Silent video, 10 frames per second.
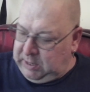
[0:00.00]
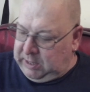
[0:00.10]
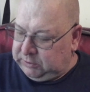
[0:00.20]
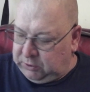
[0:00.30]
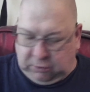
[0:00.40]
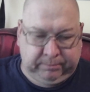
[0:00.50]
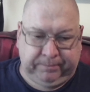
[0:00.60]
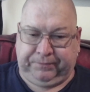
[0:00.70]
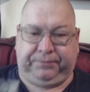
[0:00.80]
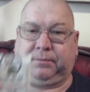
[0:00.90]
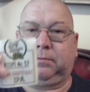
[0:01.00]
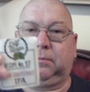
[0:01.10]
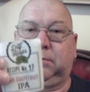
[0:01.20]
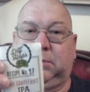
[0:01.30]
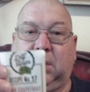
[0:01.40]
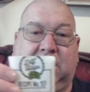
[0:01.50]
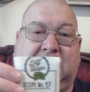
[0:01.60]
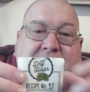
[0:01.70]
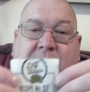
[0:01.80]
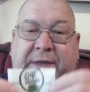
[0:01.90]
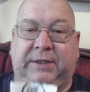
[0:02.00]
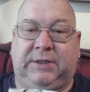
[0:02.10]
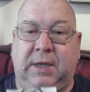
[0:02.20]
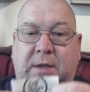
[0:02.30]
So, that's the bit